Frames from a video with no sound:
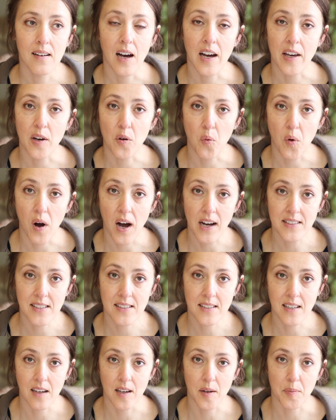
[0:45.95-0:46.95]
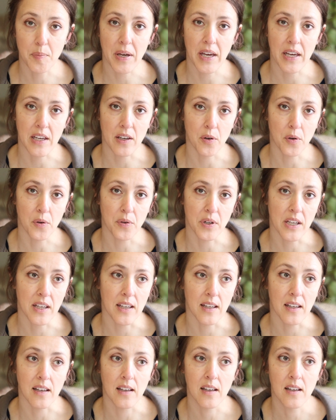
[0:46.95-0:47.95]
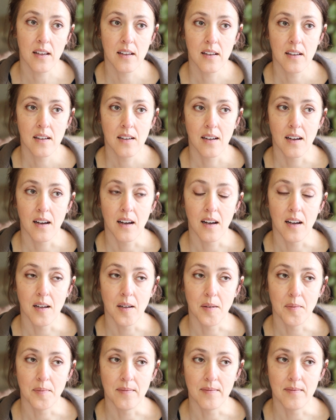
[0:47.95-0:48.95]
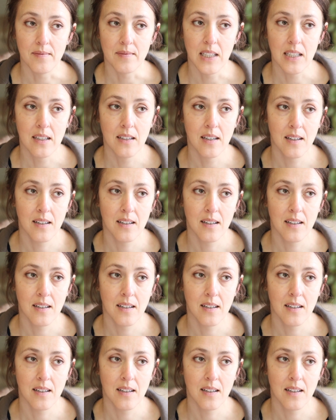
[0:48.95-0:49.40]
ayahuasca peyote um,